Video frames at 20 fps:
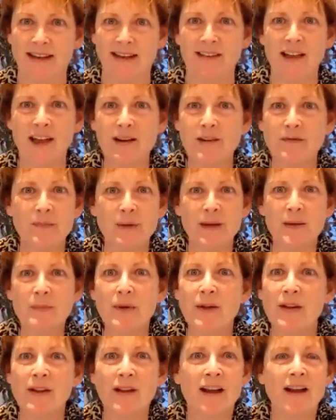A lot of
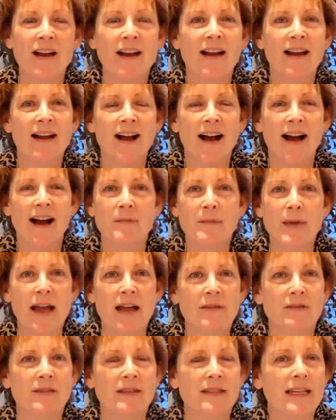people um,
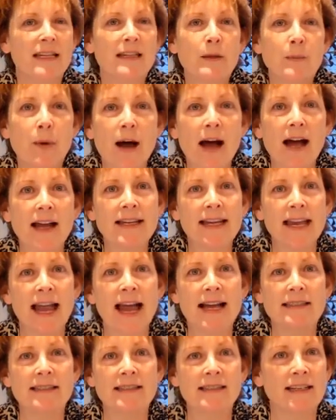have seen the
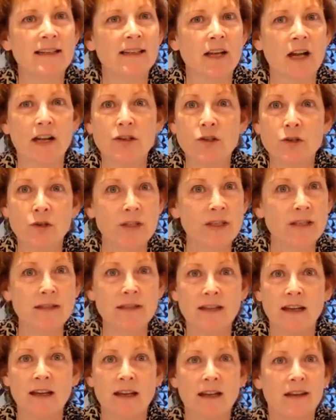podcast in
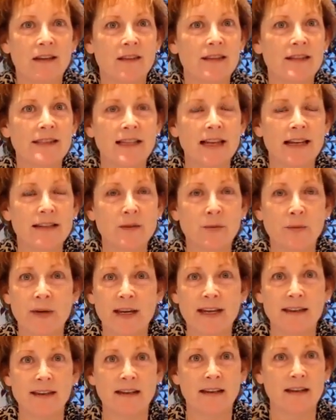countries this last
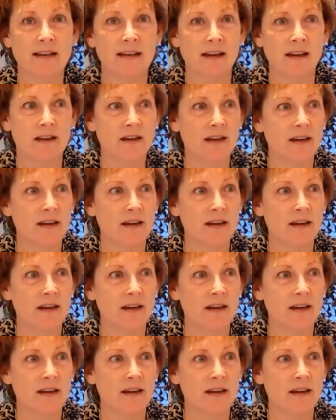week that,